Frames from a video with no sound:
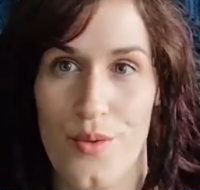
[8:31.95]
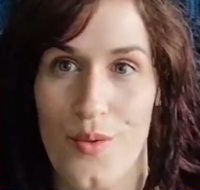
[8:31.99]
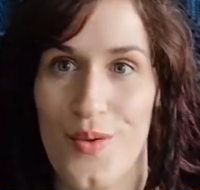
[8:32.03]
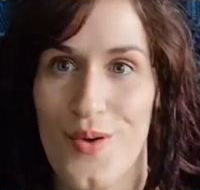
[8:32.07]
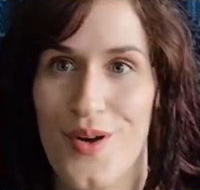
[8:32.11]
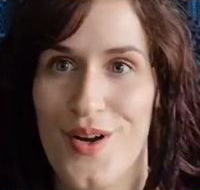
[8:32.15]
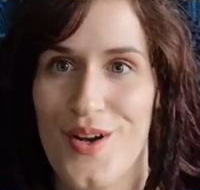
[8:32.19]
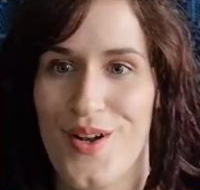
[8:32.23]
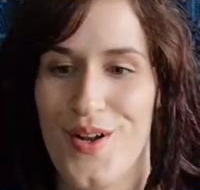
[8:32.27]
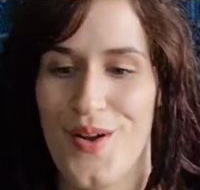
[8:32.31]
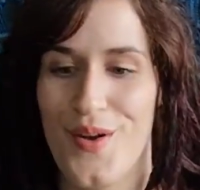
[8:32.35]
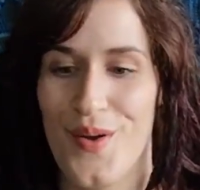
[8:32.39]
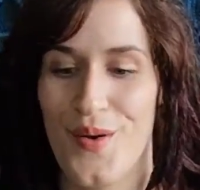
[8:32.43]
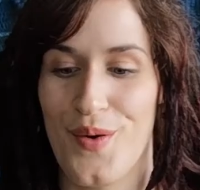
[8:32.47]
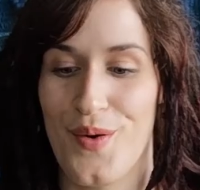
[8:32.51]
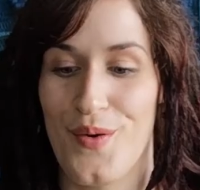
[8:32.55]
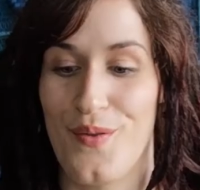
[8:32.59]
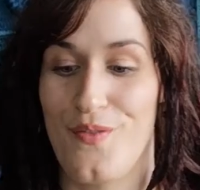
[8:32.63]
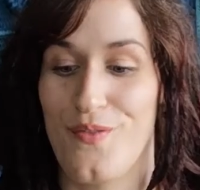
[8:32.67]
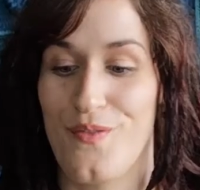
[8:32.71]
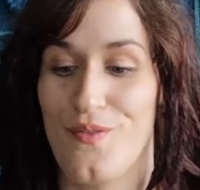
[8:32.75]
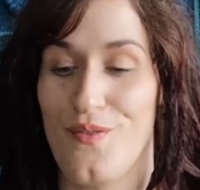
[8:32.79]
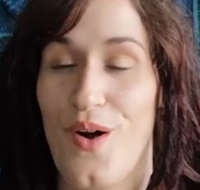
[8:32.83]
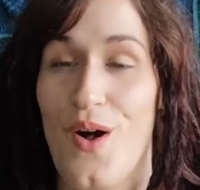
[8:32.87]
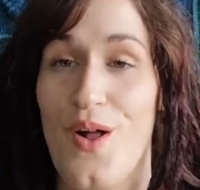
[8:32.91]
or you're
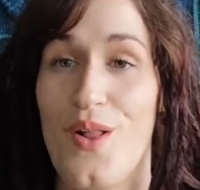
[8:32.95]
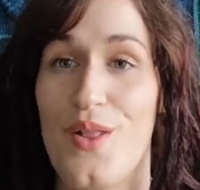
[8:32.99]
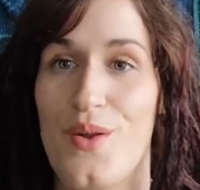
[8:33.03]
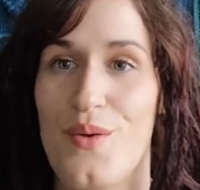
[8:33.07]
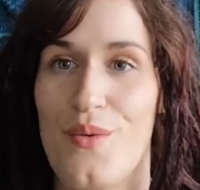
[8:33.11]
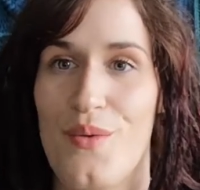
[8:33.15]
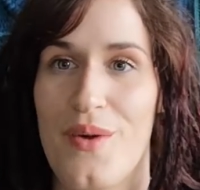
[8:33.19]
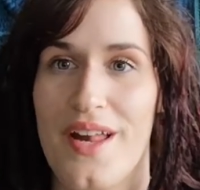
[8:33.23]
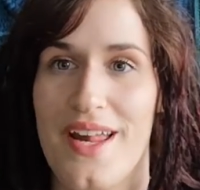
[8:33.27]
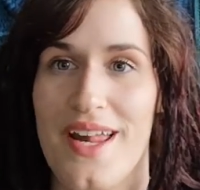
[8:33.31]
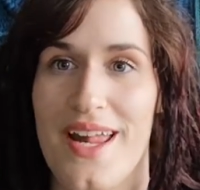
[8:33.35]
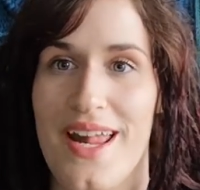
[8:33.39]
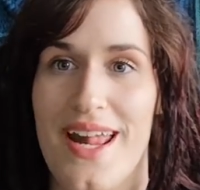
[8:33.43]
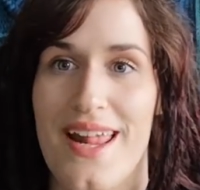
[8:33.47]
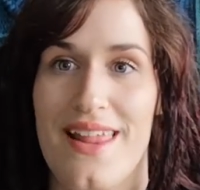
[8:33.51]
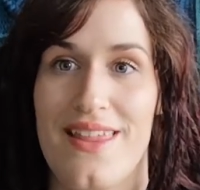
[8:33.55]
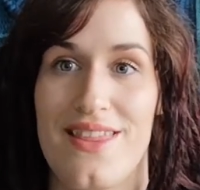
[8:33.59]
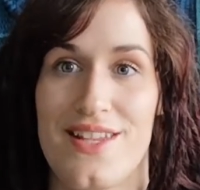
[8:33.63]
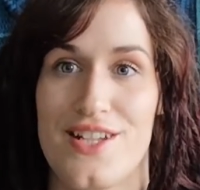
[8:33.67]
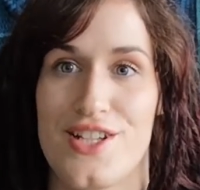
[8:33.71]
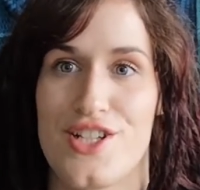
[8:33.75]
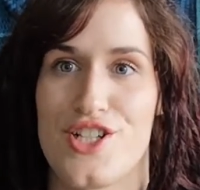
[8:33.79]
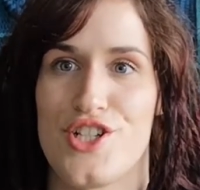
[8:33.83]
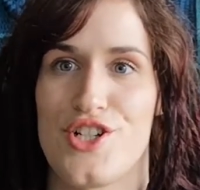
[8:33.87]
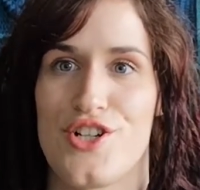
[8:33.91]
following
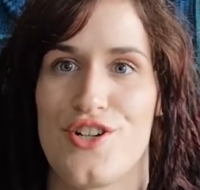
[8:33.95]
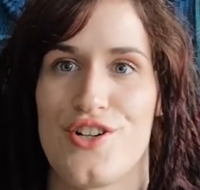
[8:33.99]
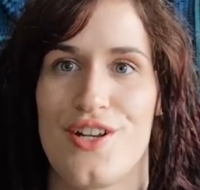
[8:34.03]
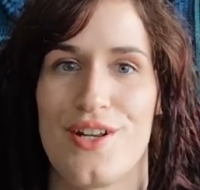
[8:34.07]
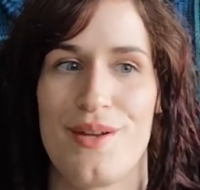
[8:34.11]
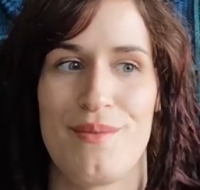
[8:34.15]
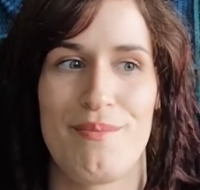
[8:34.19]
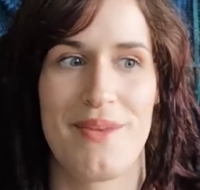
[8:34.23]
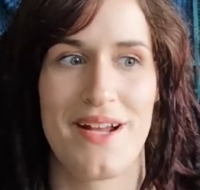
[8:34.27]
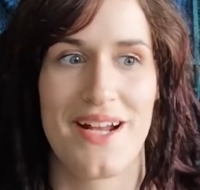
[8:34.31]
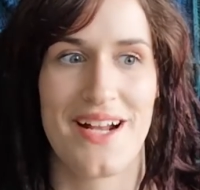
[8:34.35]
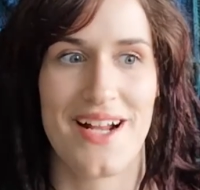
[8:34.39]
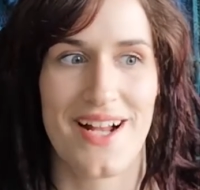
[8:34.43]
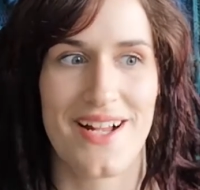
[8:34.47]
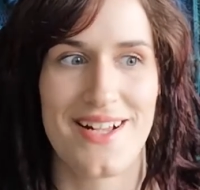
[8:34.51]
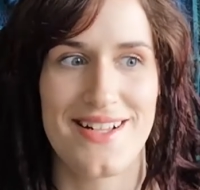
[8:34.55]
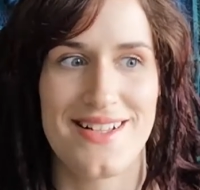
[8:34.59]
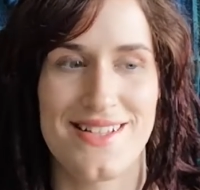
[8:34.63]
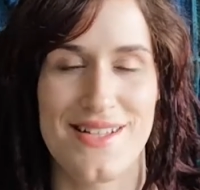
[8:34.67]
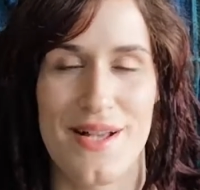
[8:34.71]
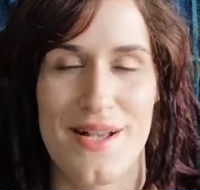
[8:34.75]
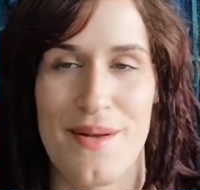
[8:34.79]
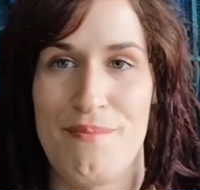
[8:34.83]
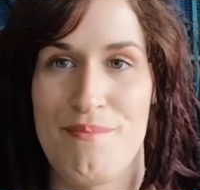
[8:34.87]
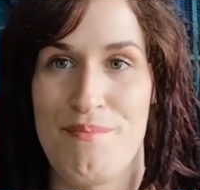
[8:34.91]
this journey
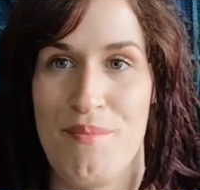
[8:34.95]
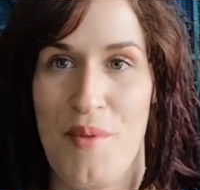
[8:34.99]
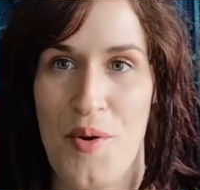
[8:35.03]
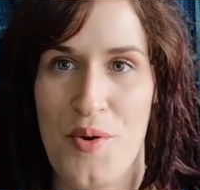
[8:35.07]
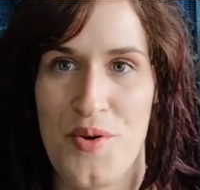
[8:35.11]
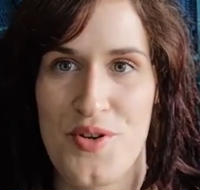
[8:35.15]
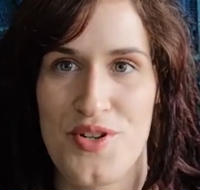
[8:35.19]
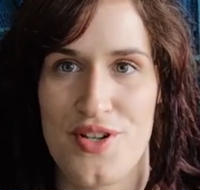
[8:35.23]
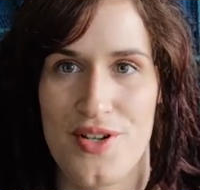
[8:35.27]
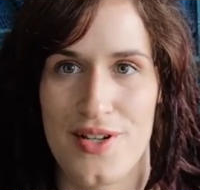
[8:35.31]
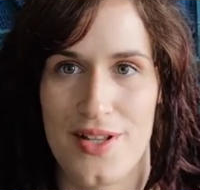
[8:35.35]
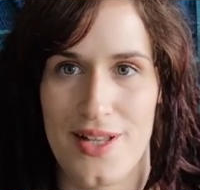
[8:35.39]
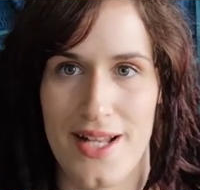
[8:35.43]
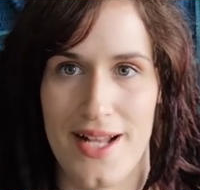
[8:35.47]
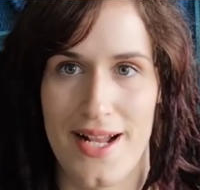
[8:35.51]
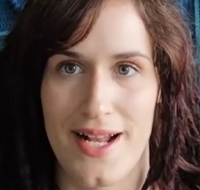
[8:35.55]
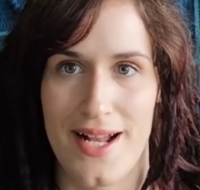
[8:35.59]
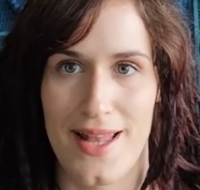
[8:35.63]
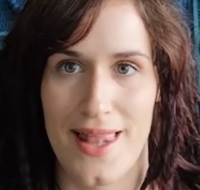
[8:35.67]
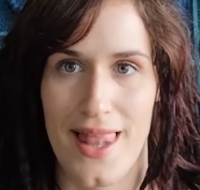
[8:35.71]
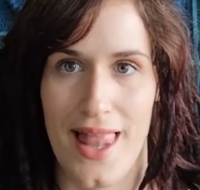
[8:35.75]
because emotionally,